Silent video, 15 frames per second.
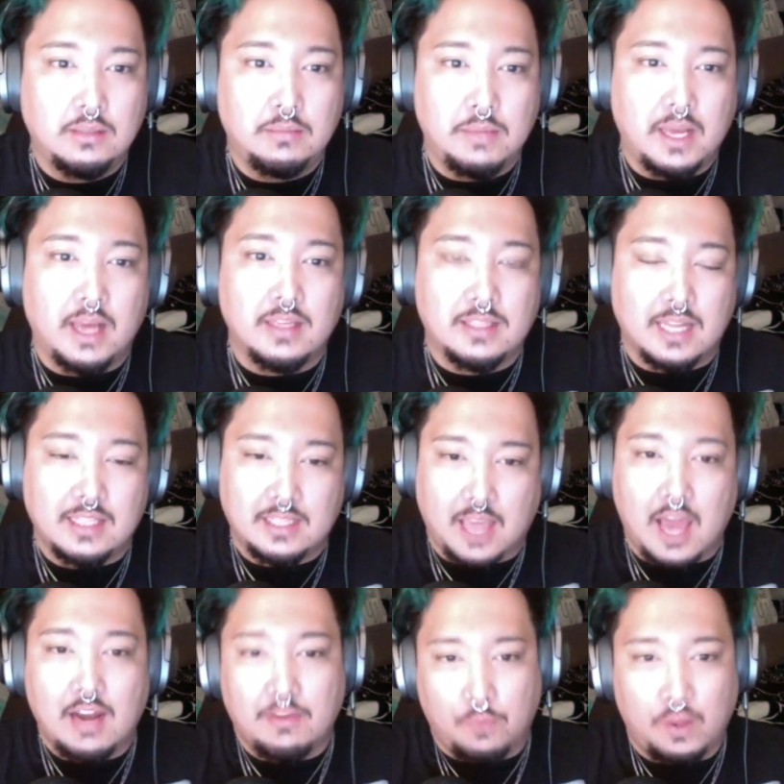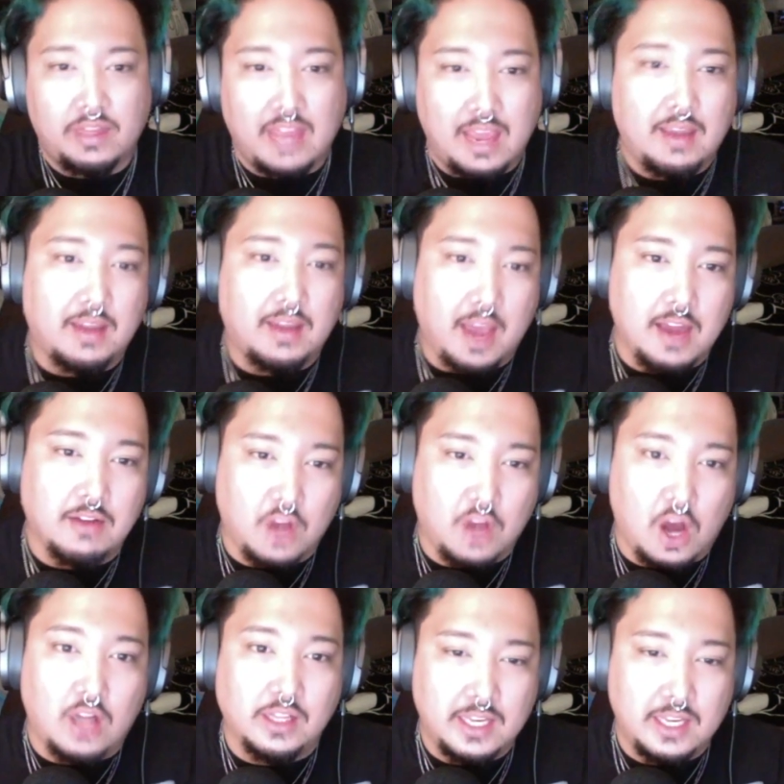because that's kind of what they kind of
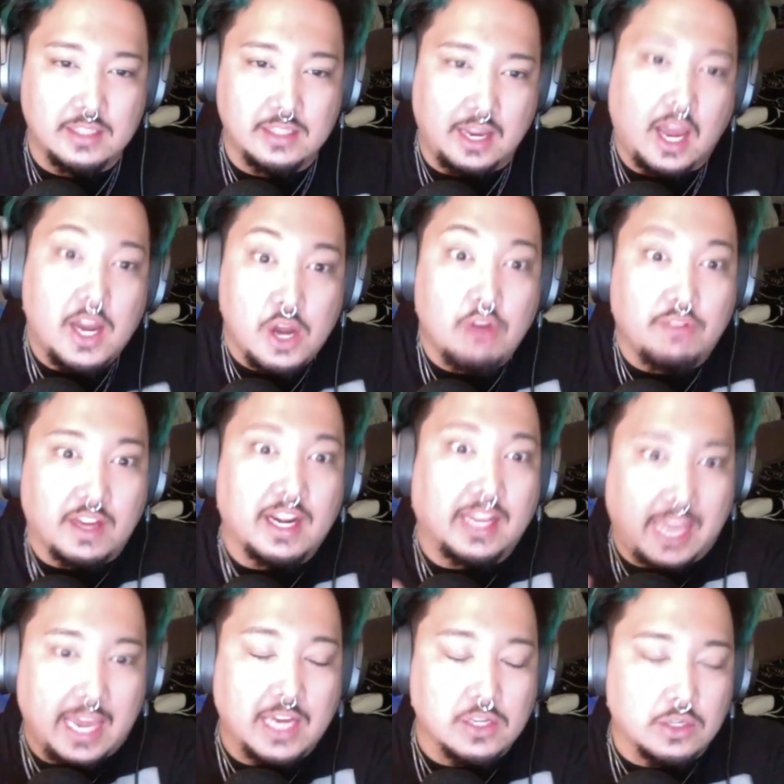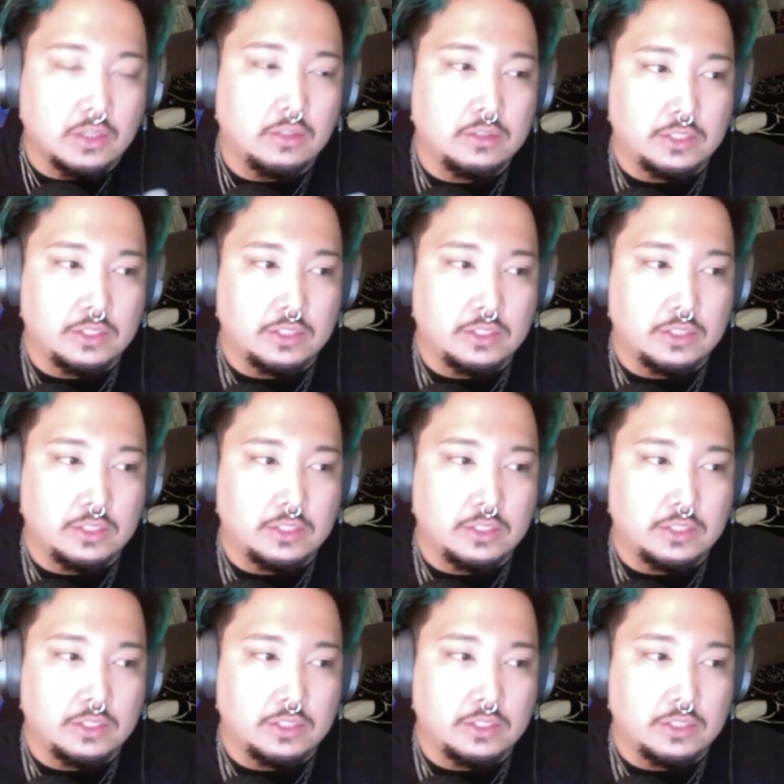call it, is like a novena candle.